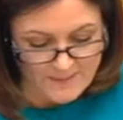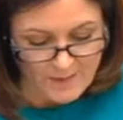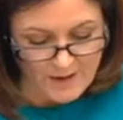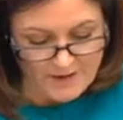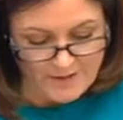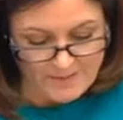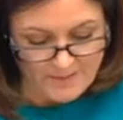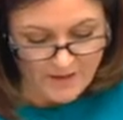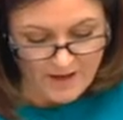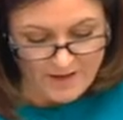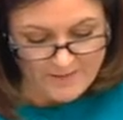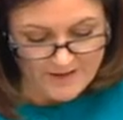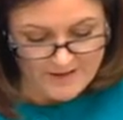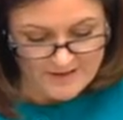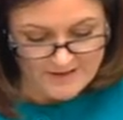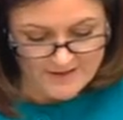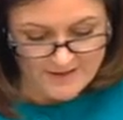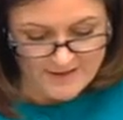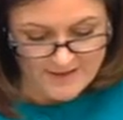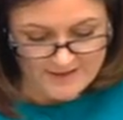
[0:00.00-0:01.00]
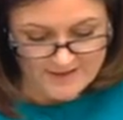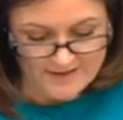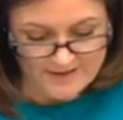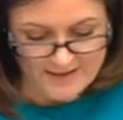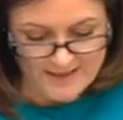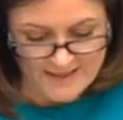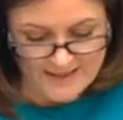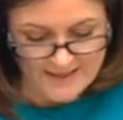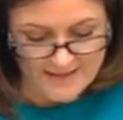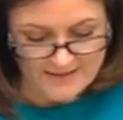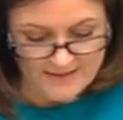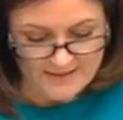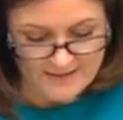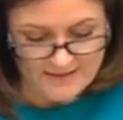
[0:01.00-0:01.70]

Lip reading: by the Prime Minister yesterday.